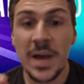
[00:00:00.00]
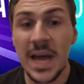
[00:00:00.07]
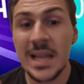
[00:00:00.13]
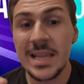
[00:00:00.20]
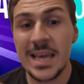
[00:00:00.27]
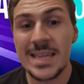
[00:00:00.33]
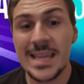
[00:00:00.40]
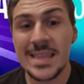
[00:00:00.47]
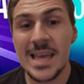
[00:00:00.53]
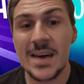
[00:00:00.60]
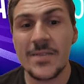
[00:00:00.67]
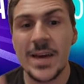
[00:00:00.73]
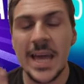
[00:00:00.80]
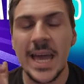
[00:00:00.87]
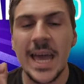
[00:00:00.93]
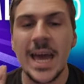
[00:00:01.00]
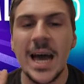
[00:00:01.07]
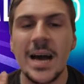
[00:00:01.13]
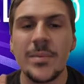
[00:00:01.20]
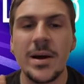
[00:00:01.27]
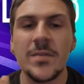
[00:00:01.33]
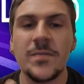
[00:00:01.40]
Better late than never, here
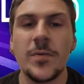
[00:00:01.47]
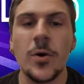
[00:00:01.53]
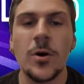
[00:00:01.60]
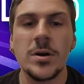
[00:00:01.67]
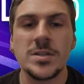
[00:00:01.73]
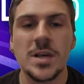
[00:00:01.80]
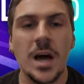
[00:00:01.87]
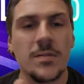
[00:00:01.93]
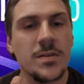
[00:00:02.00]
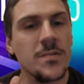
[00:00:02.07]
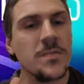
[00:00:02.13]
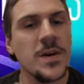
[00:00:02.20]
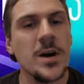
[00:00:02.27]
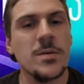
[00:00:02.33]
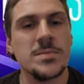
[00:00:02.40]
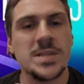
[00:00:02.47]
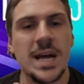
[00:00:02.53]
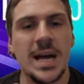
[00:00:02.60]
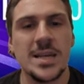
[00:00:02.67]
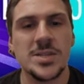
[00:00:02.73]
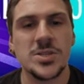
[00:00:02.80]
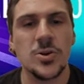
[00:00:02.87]
are my thoughts of the films
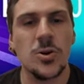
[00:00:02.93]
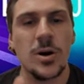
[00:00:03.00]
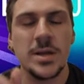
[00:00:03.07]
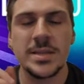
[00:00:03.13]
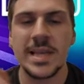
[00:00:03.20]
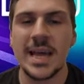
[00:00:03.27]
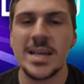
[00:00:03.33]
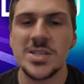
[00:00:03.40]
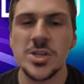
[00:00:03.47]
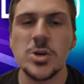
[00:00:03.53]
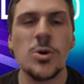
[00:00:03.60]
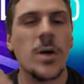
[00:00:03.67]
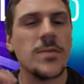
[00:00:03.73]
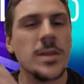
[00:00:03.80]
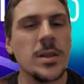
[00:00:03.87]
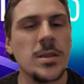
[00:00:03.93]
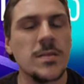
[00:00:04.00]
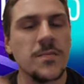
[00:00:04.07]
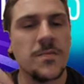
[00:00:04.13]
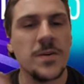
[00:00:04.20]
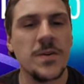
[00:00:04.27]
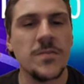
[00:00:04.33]
I saw on day two of the
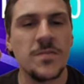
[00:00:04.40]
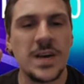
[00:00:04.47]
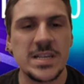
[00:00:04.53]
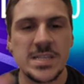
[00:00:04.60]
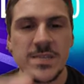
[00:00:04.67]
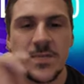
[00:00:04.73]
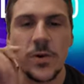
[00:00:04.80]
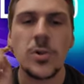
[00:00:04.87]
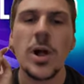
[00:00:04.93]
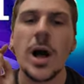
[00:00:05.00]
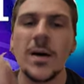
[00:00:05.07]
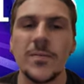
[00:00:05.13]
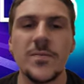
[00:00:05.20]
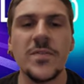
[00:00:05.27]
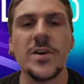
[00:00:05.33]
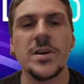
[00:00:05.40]
London Film Festival on